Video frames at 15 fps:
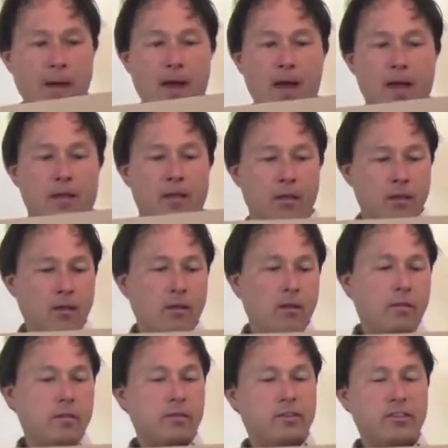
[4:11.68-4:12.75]
pack.
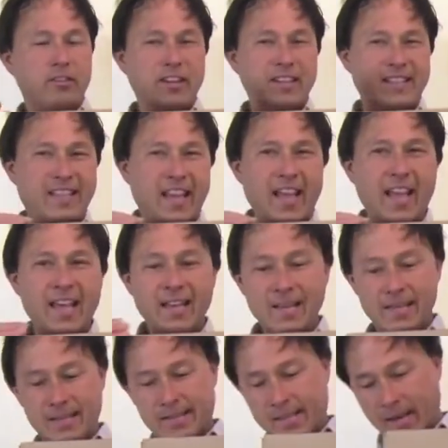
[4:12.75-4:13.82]
This is a
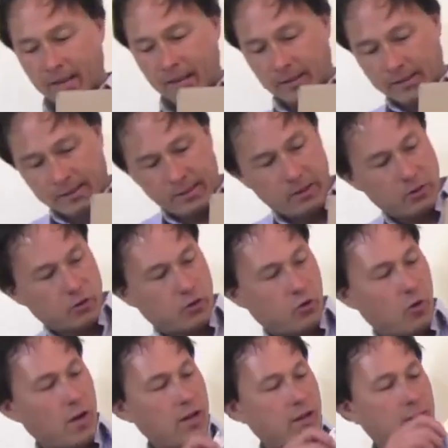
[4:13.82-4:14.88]
10 stainless steel
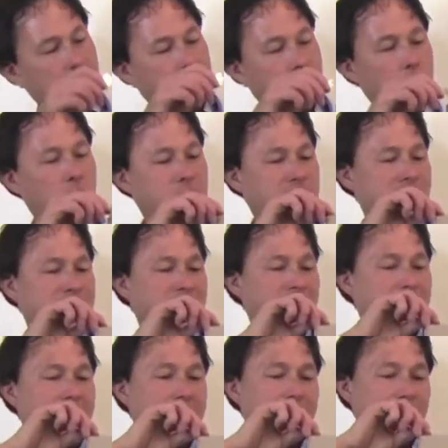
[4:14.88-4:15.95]
trays. It will say
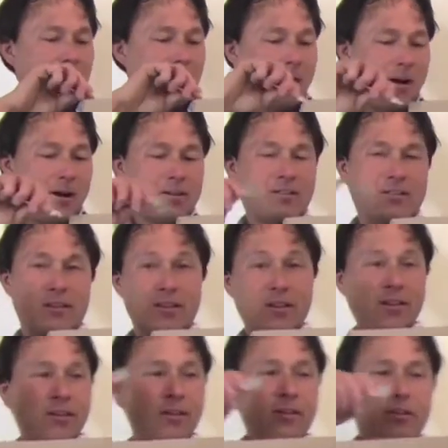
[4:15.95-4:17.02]
9 on the box.
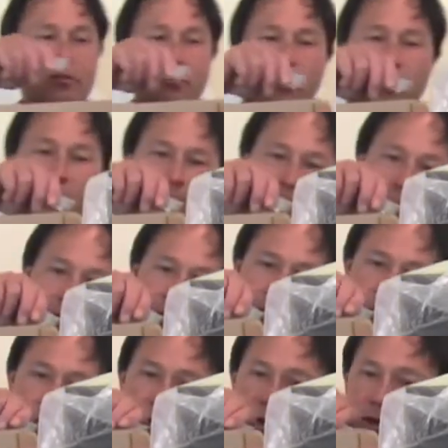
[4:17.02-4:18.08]
It's really 10. Let
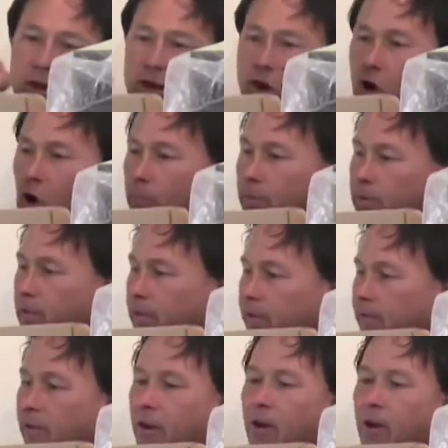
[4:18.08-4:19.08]
me go ahead and open this